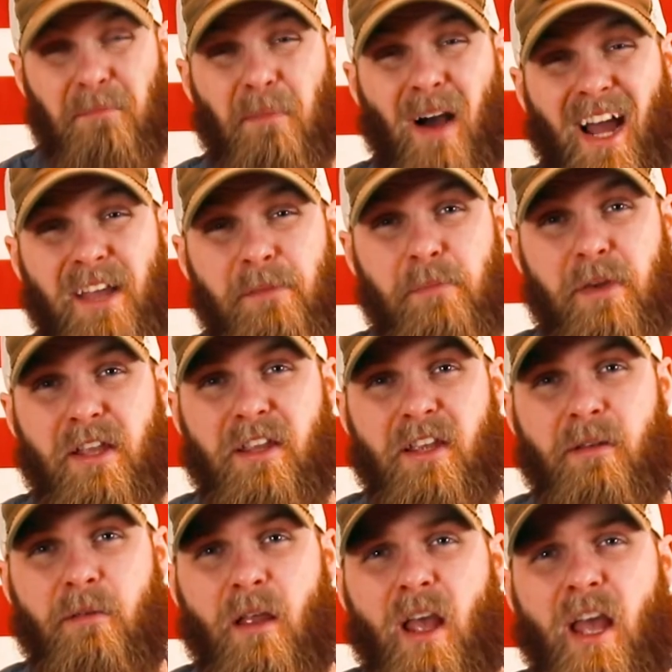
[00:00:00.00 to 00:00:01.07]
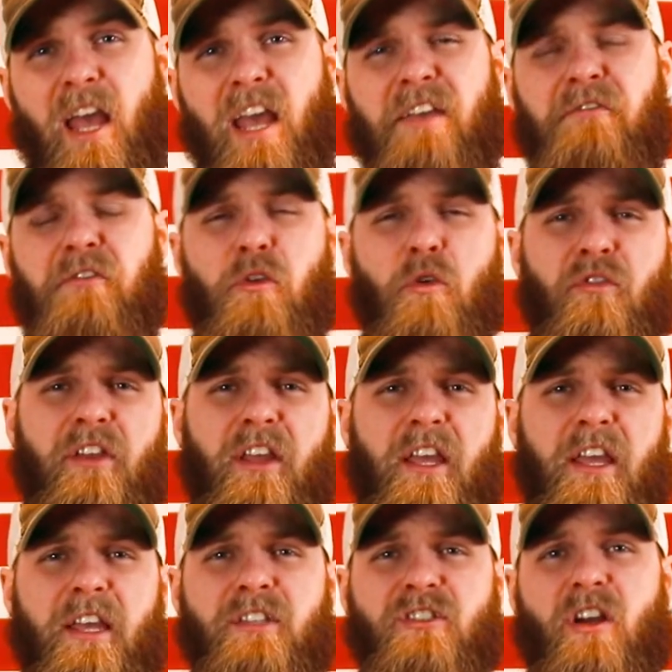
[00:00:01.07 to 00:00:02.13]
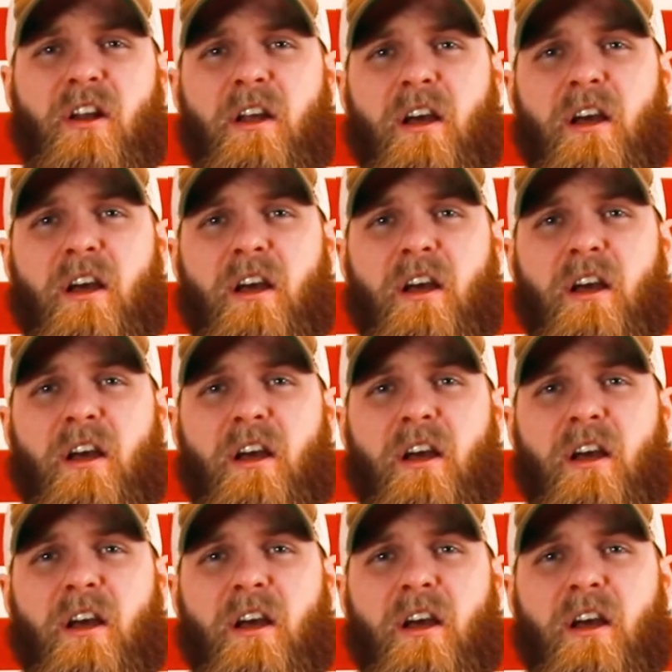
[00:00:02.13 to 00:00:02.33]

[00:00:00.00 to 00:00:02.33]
my opinion, if using a hinge on a